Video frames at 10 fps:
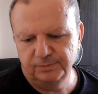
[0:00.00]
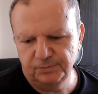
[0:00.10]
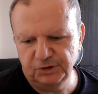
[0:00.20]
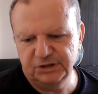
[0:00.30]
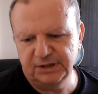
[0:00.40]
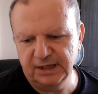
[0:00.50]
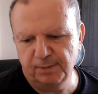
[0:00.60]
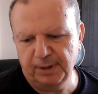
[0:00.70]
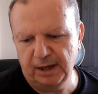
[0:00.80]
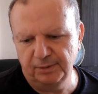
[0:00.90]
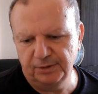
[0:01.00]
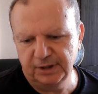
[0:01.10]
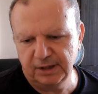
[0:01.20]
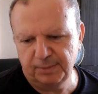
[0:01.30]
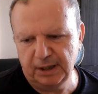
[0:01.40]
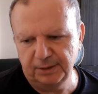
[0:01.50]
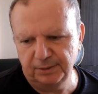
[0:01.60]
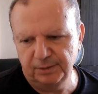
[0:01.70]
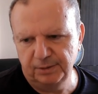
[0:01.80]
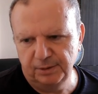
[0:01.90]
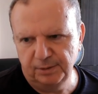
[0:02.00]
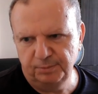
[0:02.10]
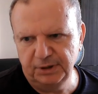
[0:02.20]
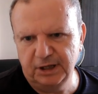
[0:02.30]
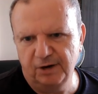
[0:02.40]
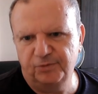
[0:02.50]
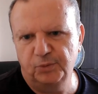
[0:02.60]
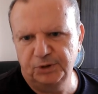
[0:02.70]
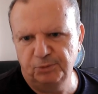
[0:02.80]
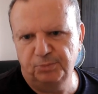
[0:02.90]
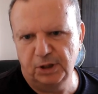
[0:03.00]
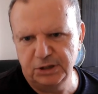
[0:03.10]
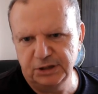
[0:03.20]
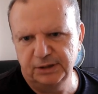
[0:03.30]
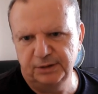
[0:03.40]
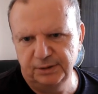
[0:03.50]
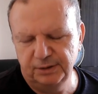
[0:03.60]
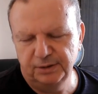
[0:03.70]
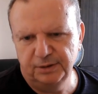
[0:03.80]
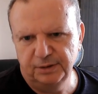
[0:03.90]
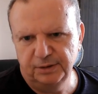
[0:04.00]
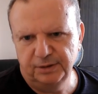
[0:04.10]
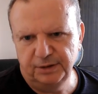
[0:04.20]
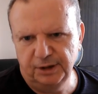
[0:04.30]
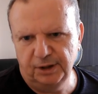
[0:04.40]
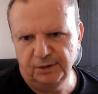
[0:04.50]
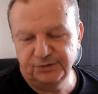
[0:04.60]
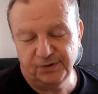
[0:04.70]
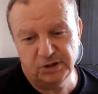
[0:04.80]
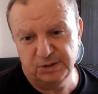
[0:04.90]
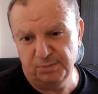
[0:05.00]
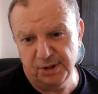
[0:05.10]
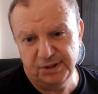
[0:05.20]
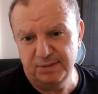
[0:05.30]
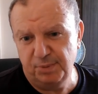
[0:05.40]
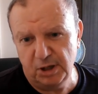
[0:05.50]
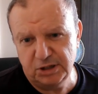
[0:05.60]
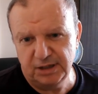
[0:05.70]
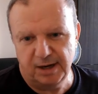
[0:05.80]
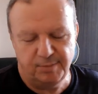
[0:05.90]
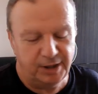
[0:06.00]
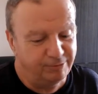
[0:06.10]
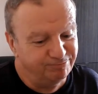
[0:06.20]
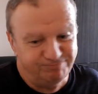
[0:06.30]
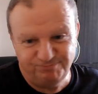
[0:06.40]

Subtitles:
just think about, be careful with your budget, you know. As far as the monthly budget, I mean,